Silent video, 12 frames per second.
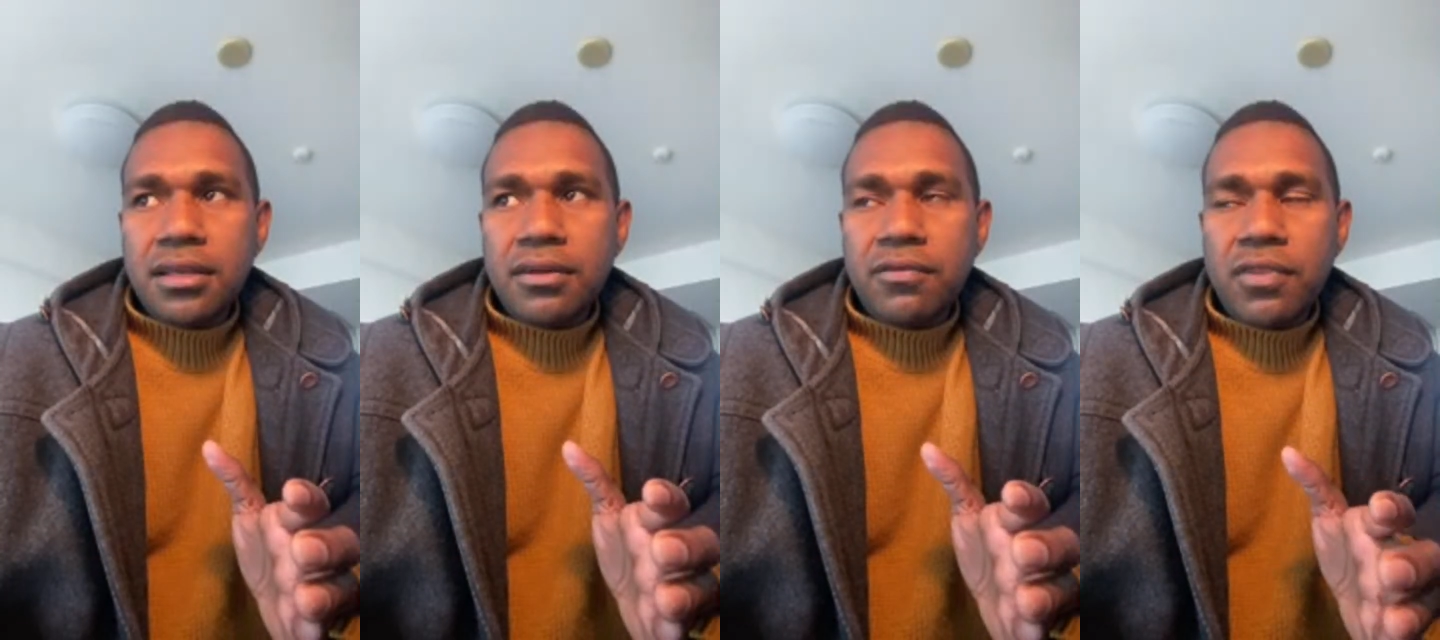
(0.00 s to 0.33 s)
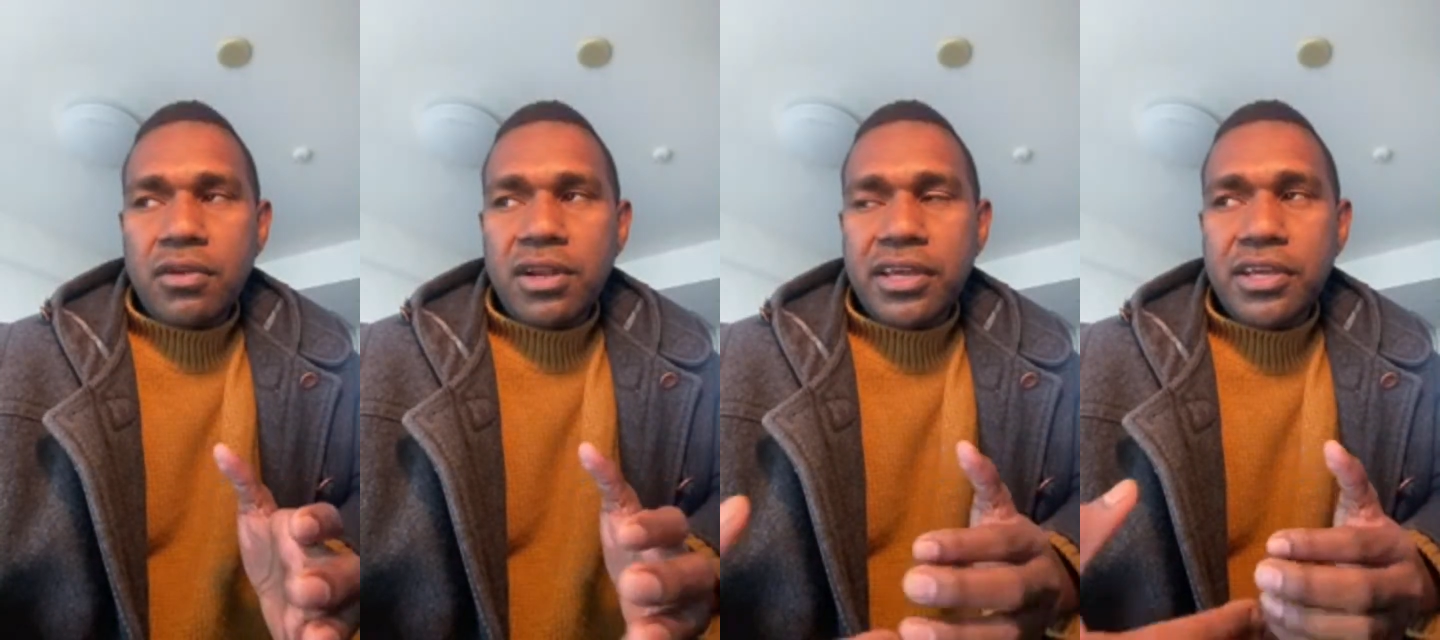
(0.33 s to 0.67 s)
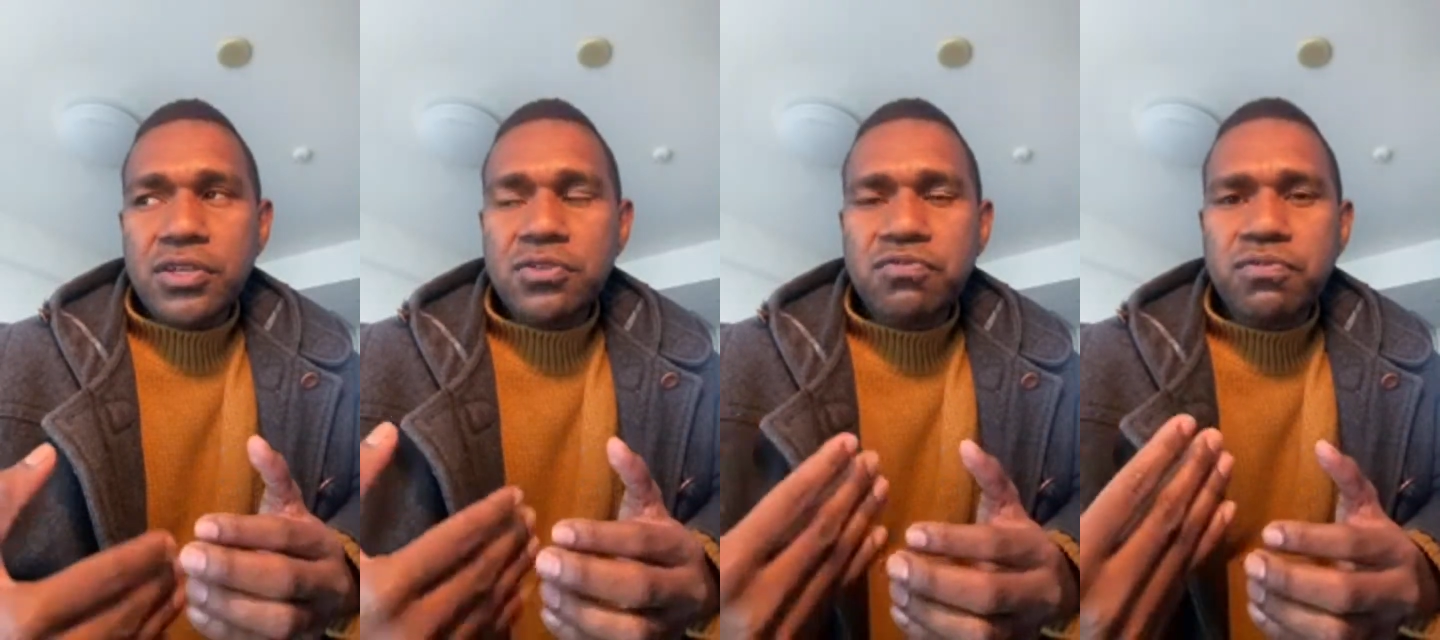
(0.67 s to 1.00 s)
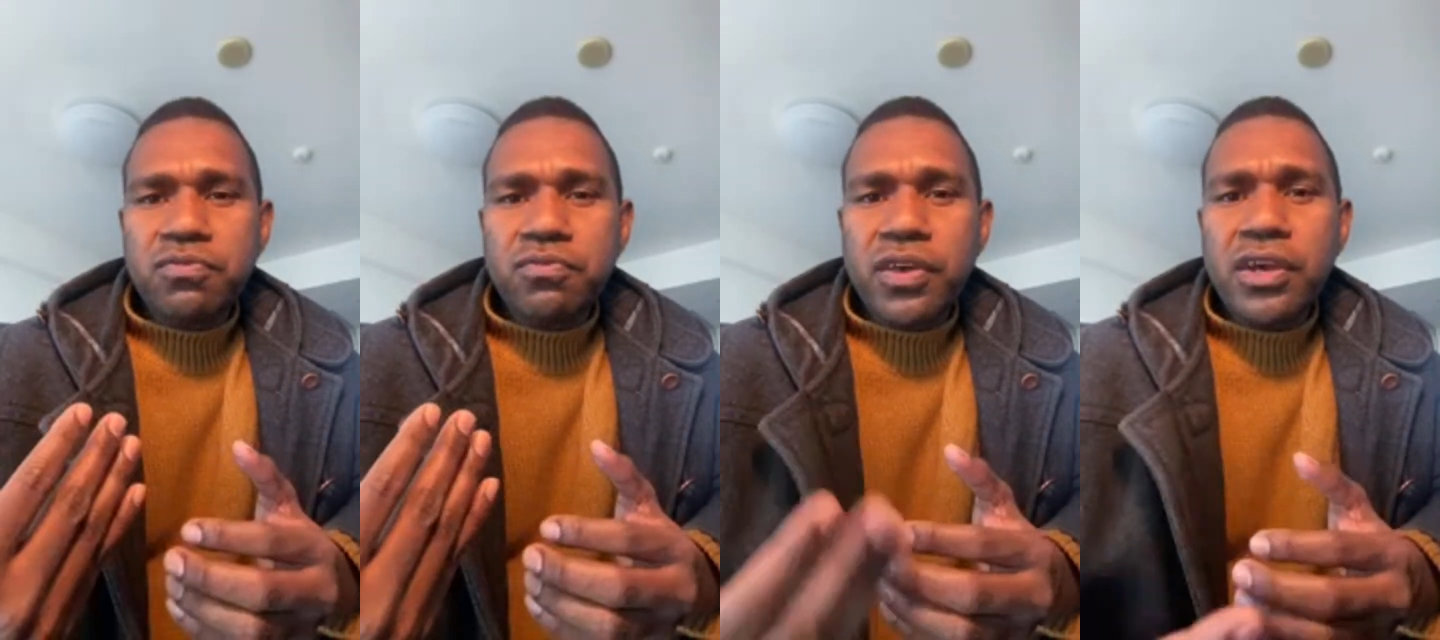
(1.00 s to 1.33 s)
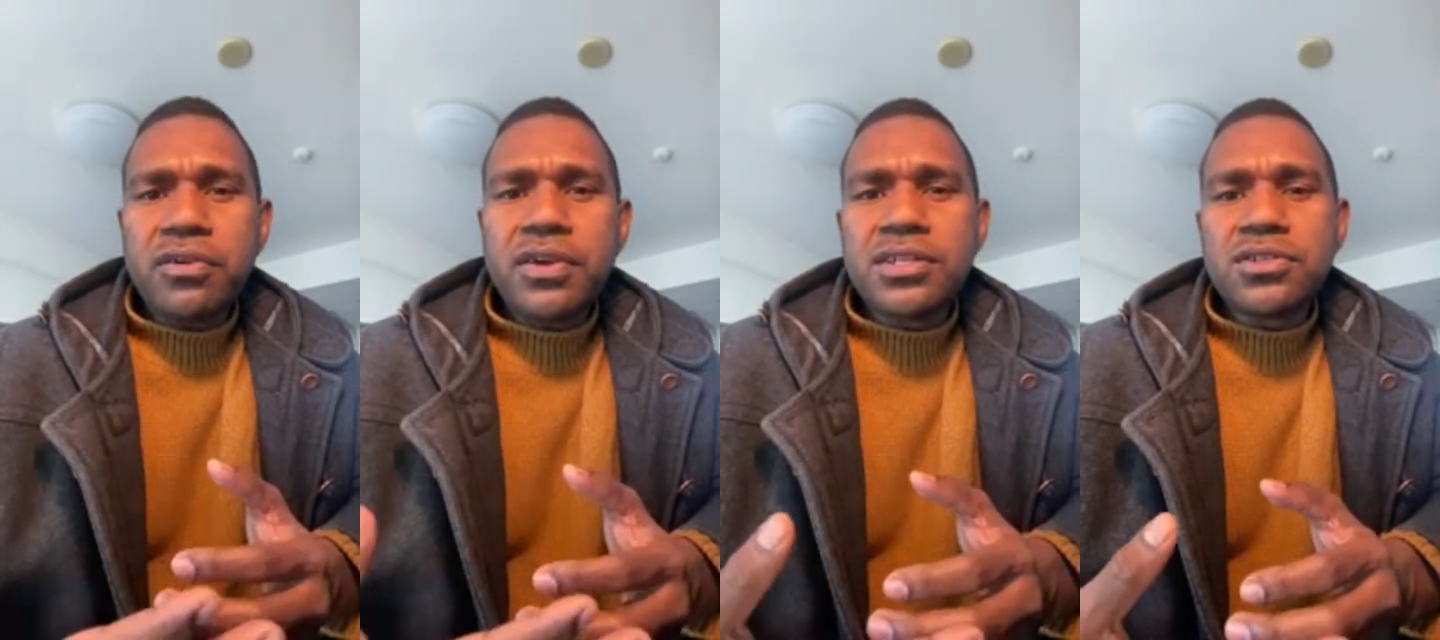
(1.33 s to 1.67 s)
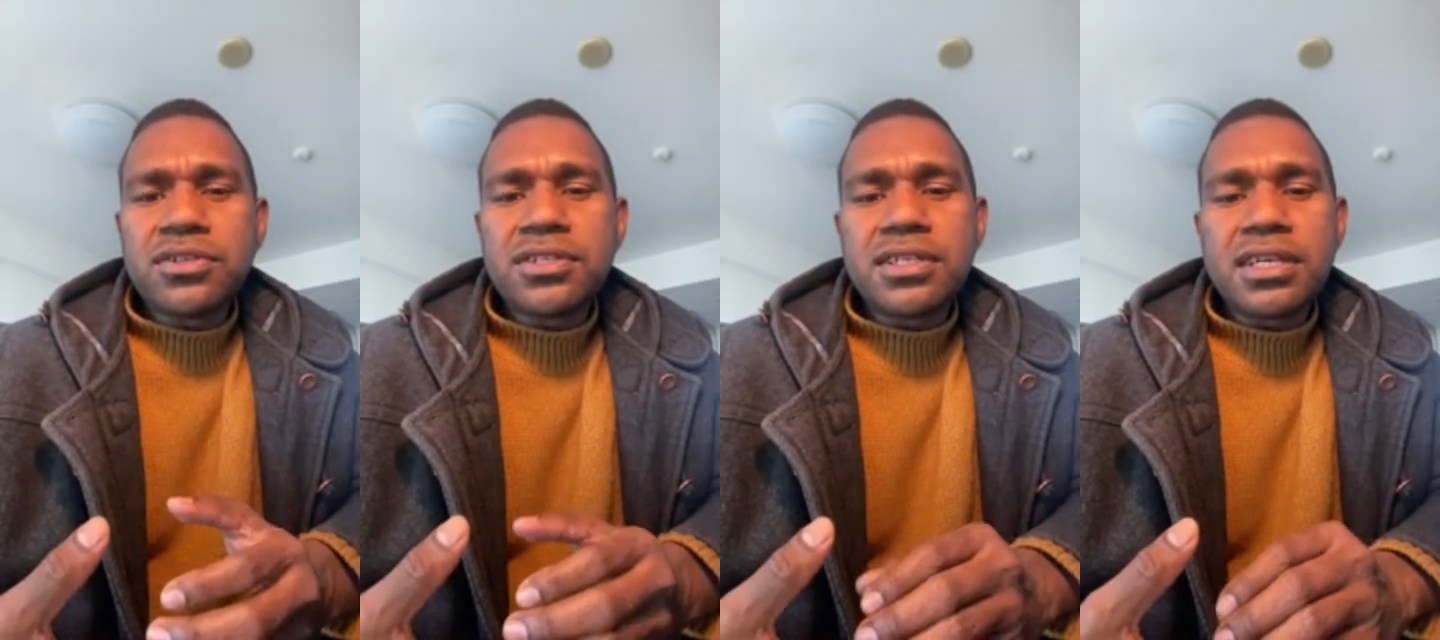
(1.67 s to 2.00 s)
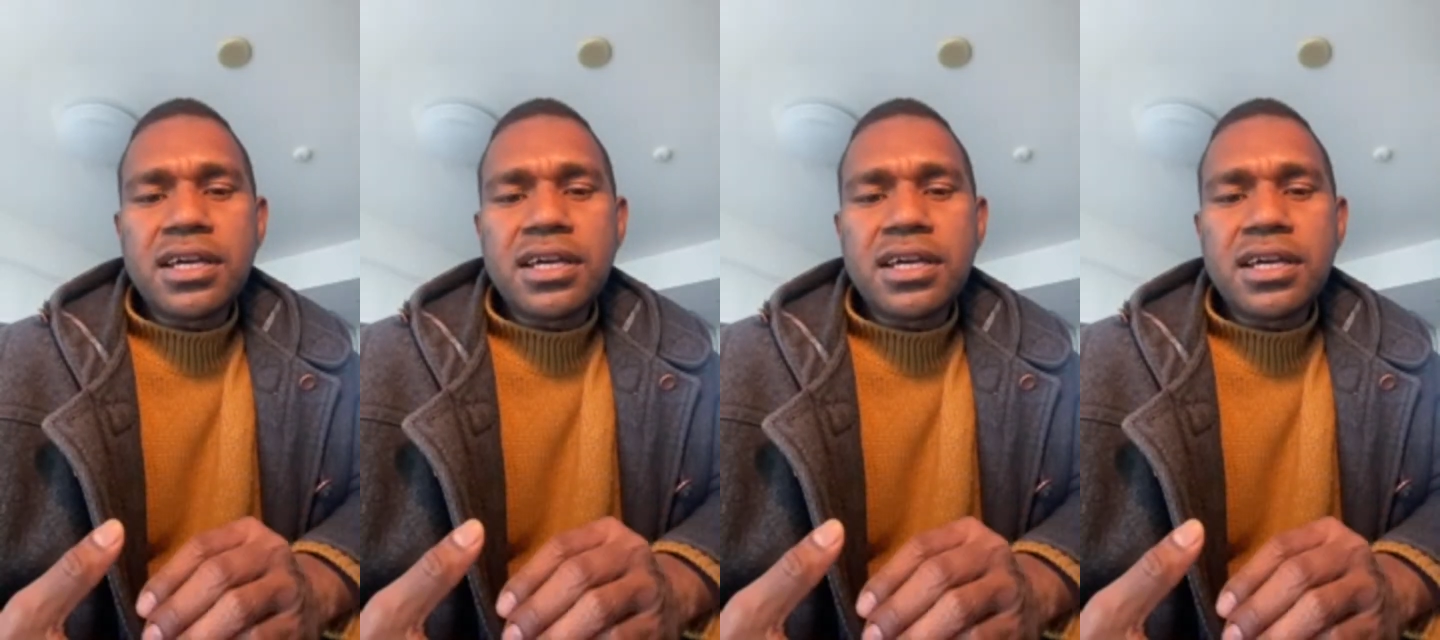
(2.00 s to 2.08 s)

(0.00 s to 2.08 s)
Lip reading: like in very interesting